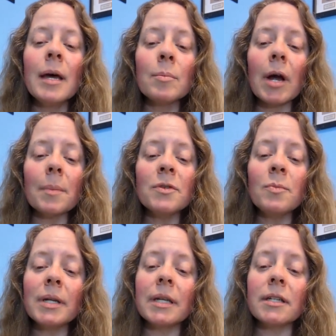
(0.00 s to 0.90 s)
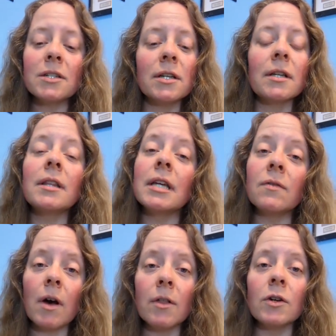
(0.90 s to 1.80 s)
Perhaps you've been conditioned to think of
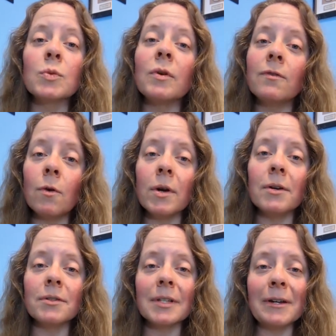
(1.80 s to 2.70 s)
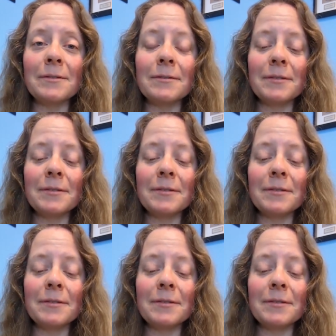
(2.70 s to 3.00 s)
others before yourself.